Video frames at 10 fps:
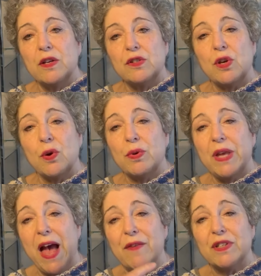So you
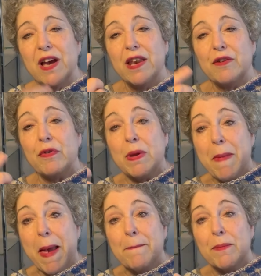have to kind of
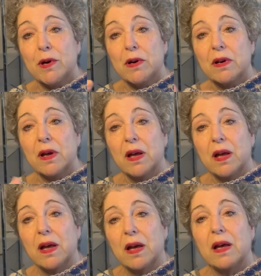remember
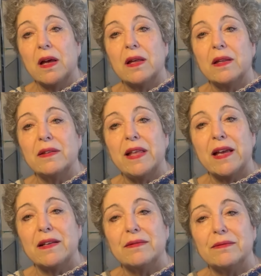
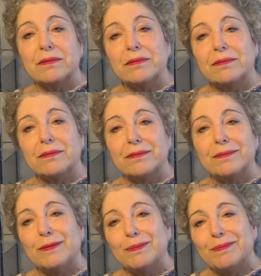that
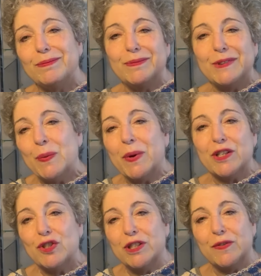you want
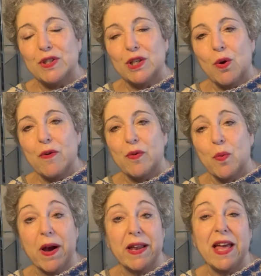to shift it over
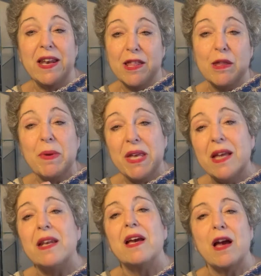one. And in the
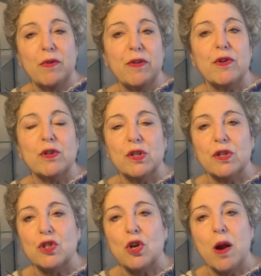beginning, I referred to
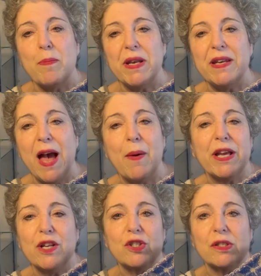the chart, but now
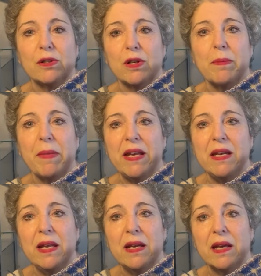I can just look at my
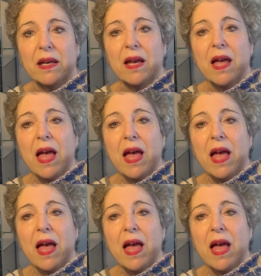knitting.